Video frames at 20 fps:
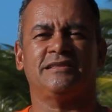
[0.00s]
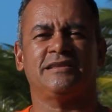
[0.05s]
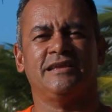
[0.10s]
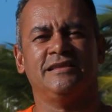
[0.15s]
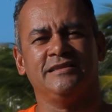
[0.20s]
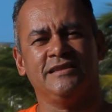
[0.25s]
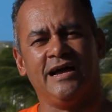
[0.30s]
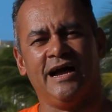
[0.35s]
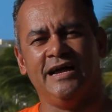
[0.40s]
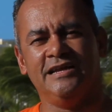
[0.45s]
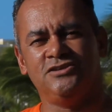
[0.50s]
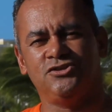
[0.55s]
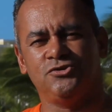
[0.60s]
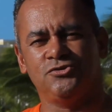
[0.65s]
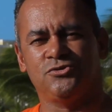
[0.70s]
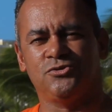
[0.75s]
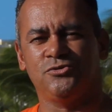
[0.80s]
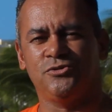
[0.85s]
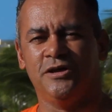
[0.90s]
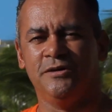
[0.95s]
that can guide
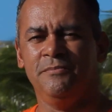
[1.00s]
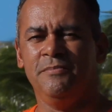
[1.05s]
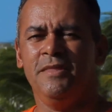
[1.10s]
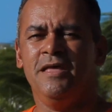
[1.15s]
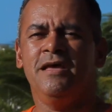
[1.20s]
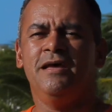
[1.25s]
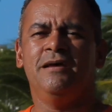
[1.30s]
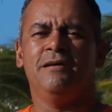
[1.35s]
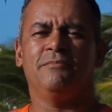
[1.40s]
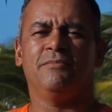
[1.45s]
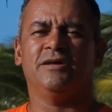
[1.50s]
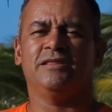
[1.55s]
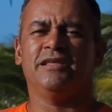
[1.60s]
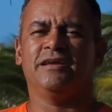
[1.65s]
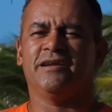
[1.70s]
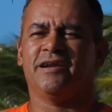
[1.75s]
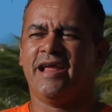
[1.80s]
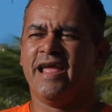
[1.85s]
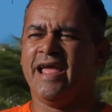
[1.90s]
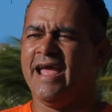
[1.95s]
you to them, but
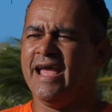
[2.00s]
they're